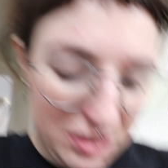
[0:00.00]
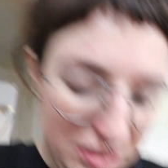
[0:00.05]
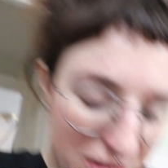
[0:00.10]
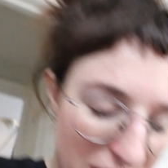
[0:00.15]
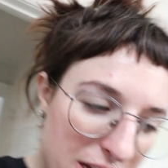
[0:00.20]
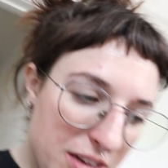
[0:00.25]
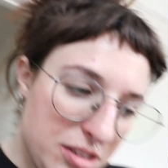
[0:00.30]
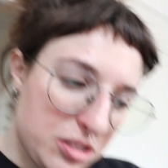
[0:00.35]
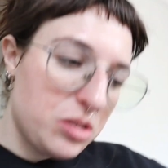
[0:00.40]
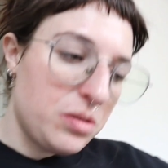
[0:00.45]
of,
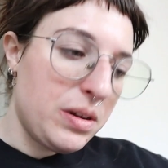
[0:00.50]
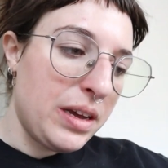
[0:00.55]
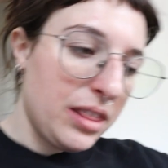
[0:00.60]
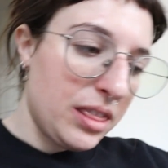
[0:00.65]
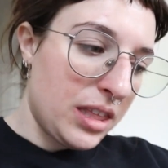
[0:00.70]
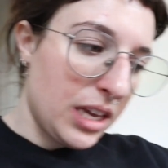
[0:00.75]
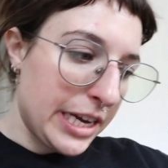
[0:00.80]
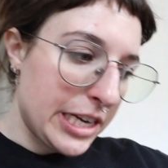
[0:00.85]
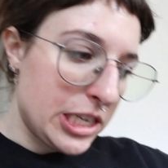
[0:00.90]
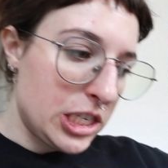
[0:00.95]
like, doing
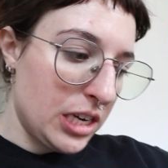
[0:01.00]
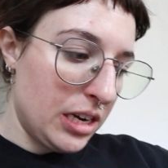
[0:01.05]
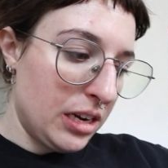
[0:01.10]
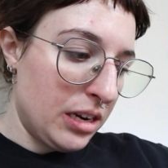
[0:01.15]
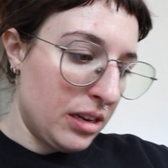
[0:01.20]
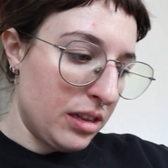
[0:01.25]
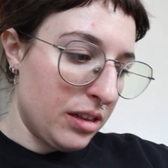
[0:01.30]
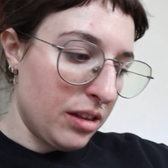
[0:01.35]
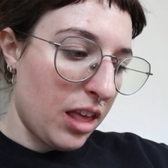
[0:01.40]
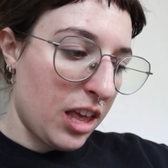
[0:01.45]
the
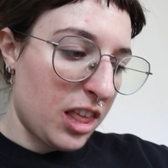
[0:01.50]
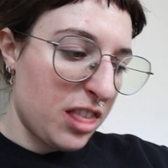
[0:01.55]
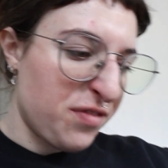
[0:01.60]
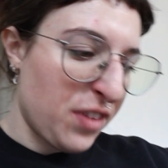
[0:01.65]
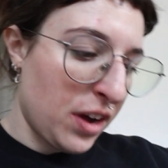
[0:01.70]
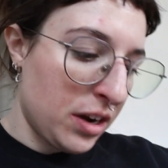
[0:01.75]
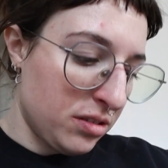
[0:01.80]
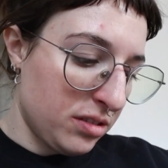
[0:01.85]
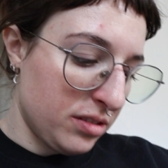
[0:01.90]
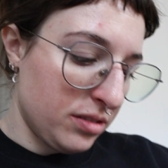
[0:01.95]
kitchen, the
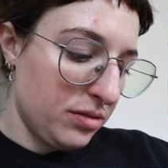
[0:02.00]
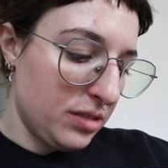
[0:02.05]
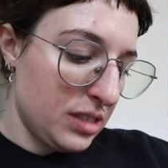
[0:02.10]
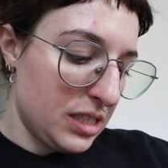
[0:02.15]
final